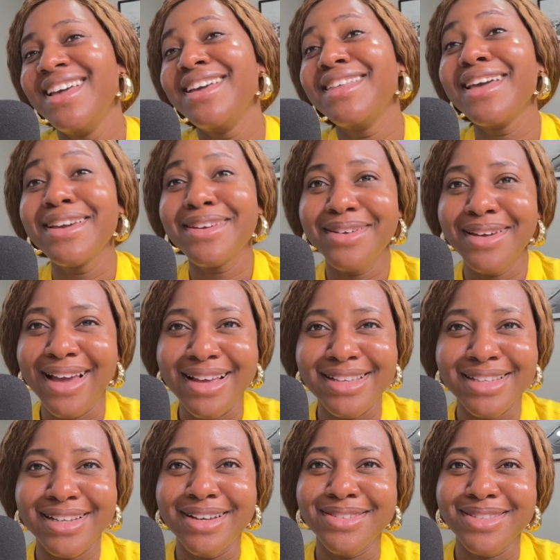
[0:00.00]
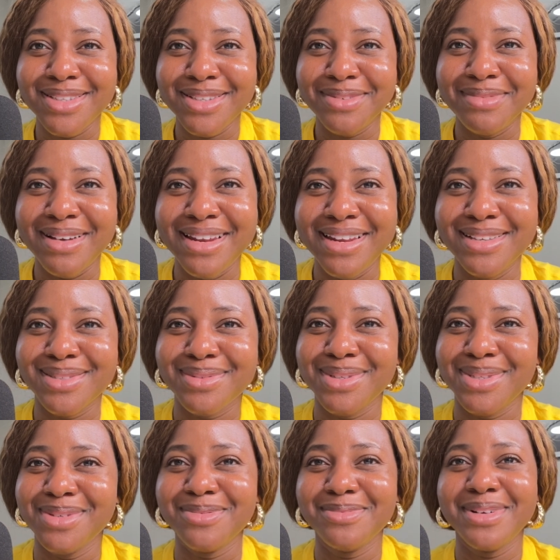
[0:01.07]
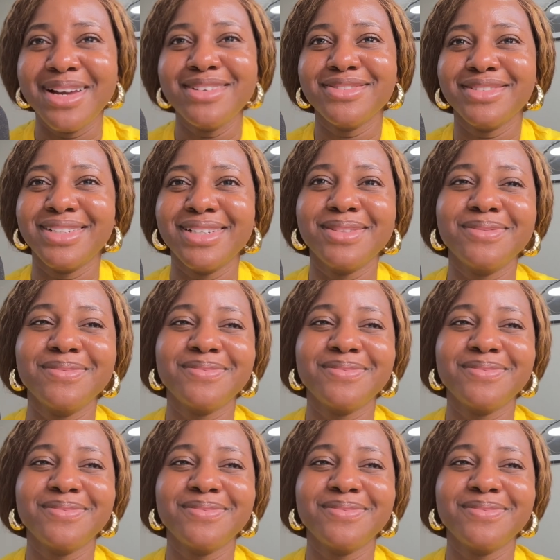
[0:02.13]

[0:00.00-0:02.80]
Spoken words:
Thank you guys, and I'll see you in my next video. Bye for now.